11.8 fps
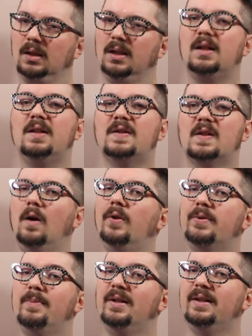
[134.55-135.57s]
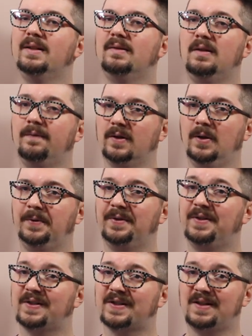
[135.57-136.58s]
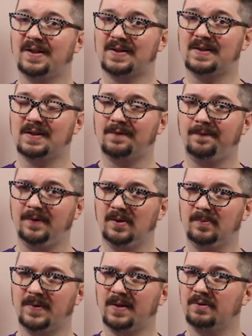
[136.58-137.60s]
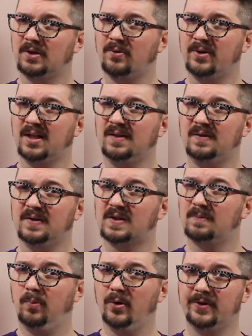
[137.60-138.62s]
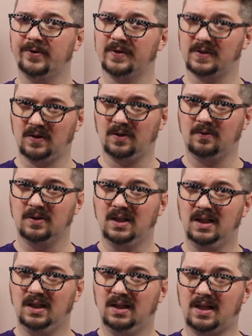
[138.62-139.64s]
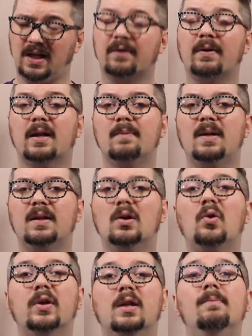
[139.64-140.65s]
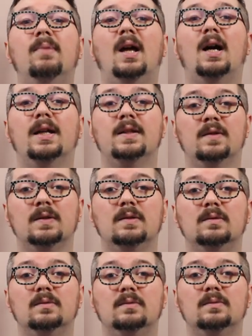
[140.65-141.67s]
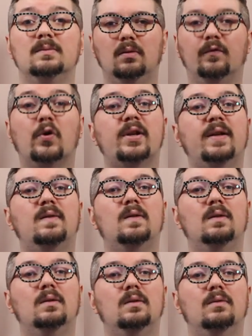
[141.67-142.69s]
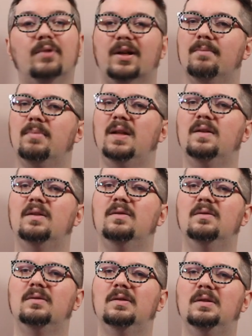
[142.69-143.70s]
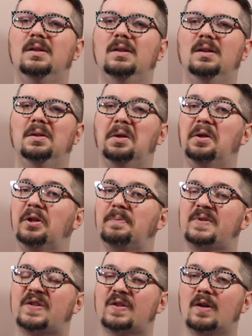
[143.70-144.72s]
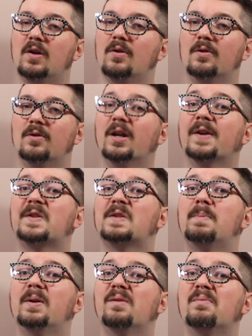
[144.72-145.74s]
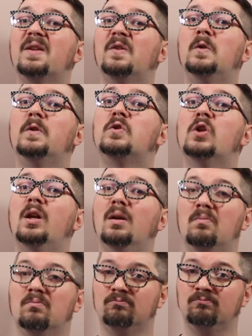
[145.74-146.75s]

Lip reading: It is ultimately difficult to discuss this film without going into spoilers, though. I'd recommend going in blind. Verdict? Recommended. An obscure experimental gem.